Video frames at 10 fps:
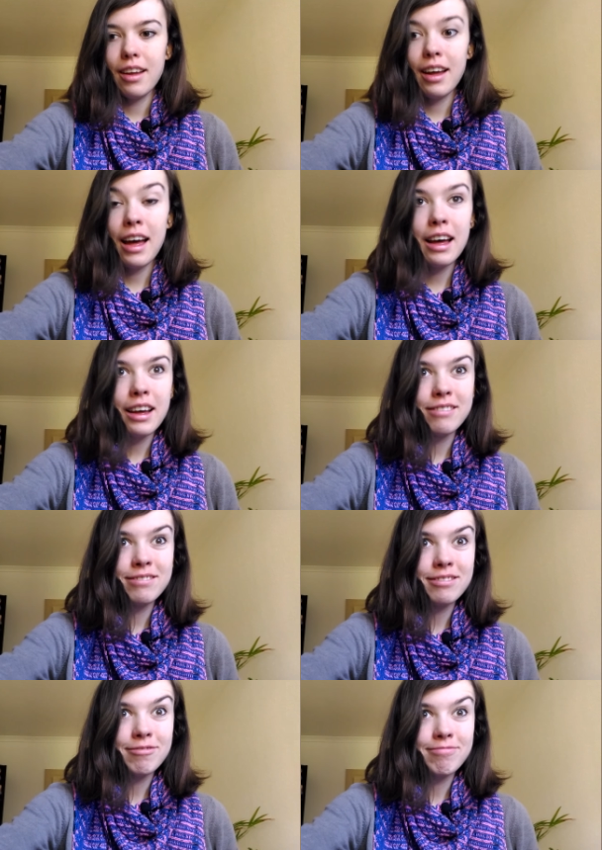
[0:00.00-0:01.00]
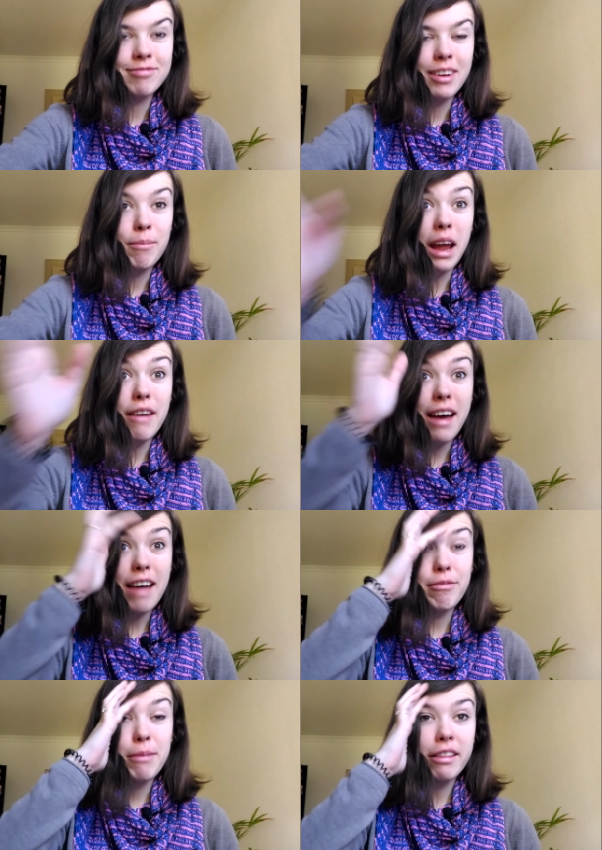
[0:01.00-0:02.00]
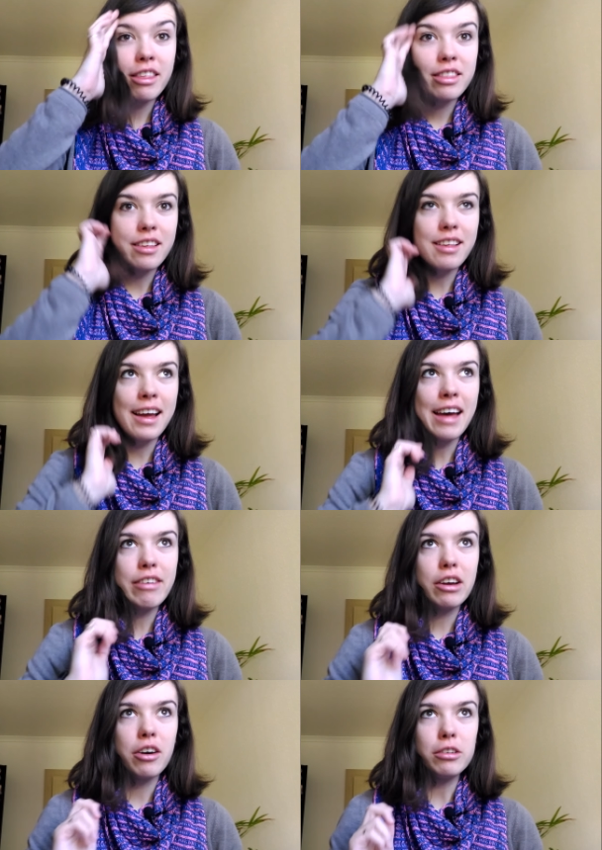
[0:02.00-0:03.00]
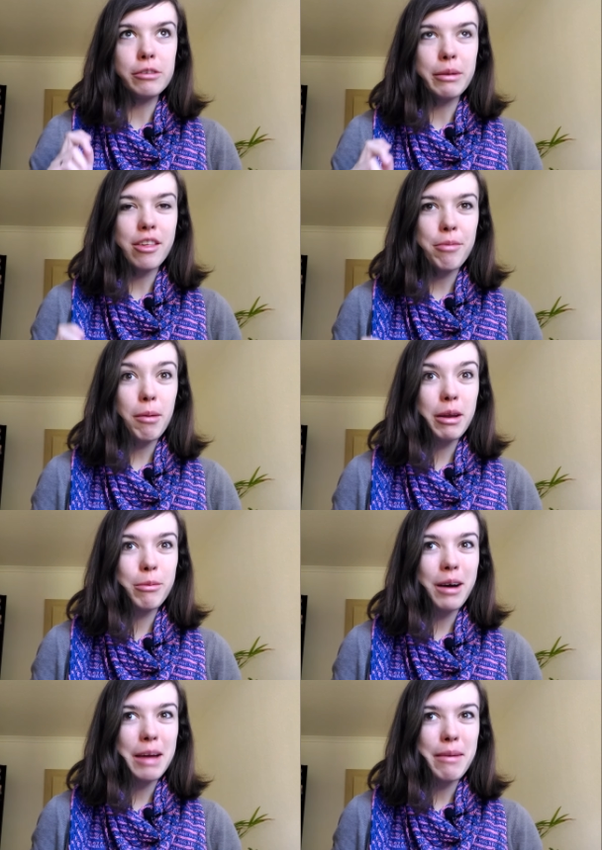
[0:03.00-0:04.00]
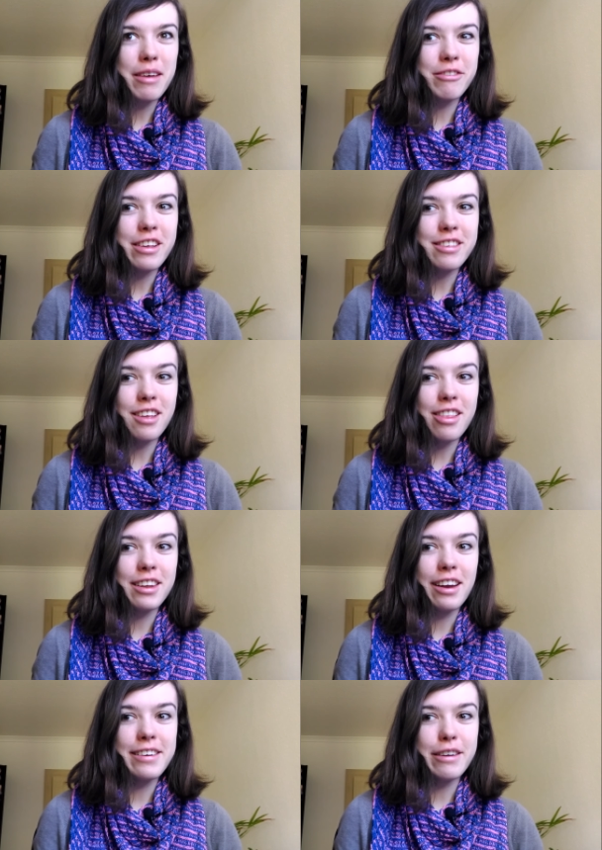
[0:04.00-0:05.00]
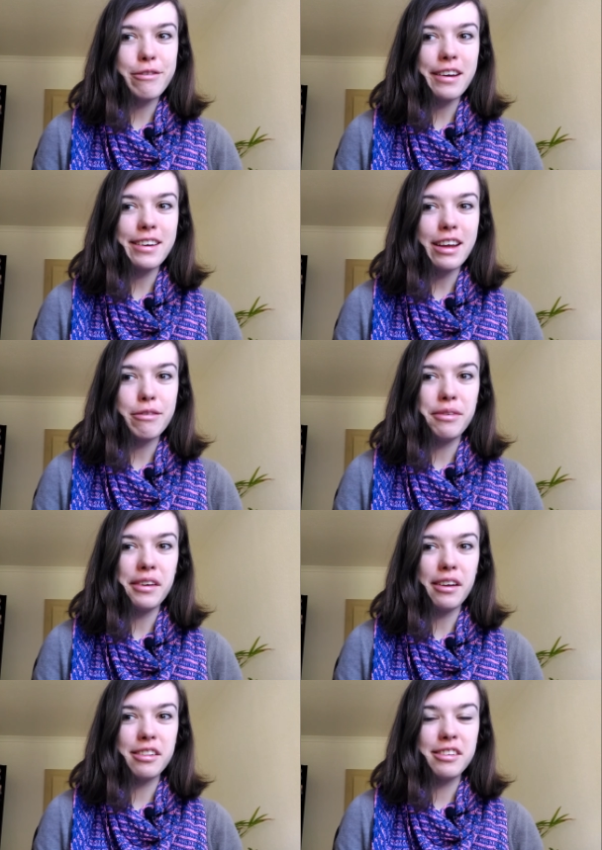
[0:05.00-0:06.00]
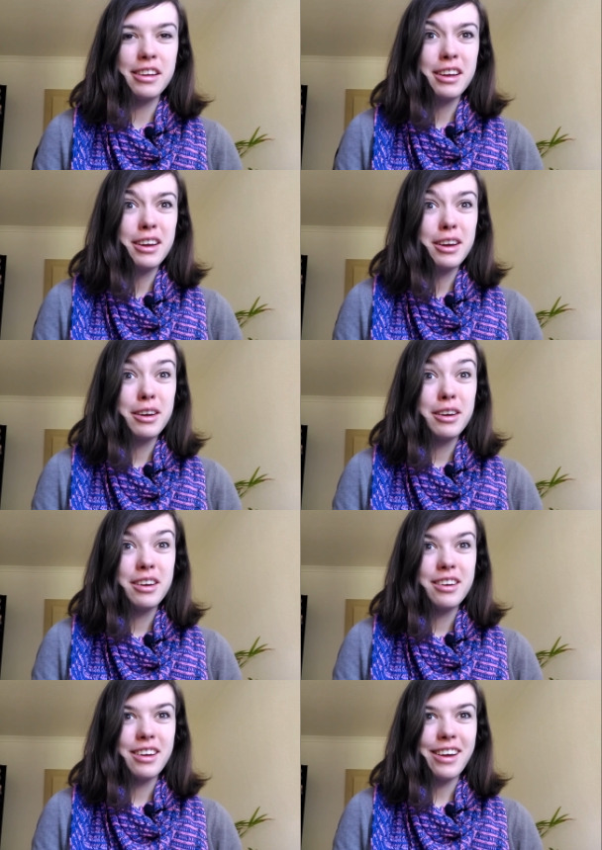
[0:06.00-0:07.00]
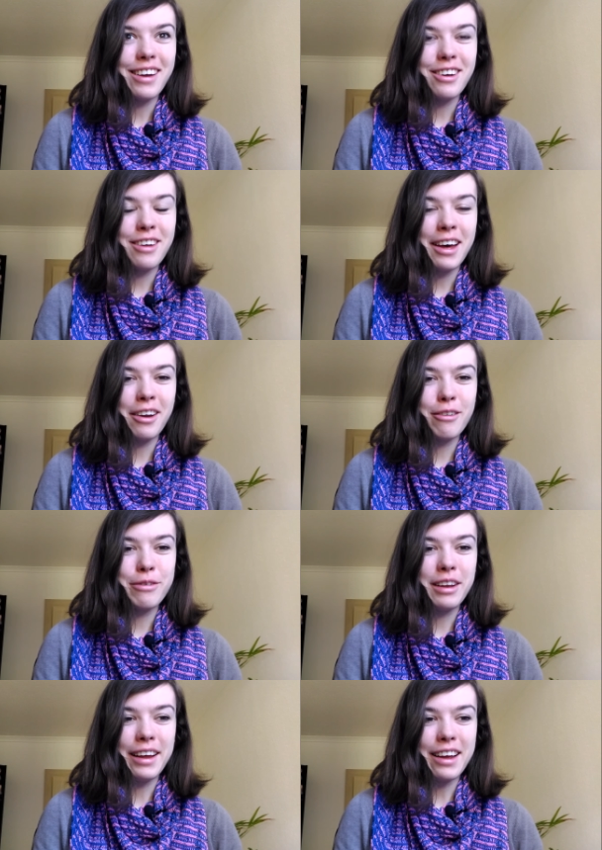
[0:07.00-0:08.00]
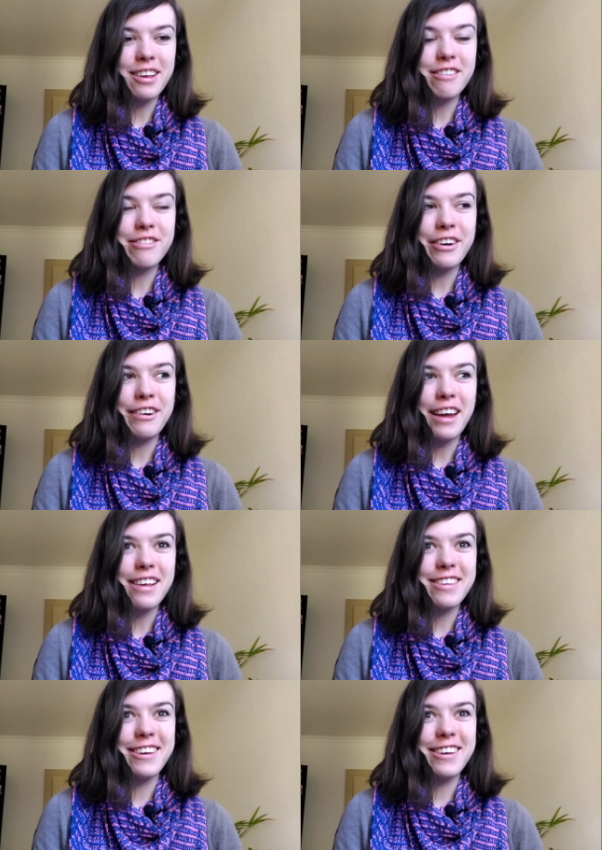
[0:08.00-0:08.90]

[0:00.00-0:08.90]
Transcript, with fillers: Um, if I haven't mentioned this, I have a cold, which is probably why my voice sounds a little different. I feel, I don't, I don't feel like I sound very nice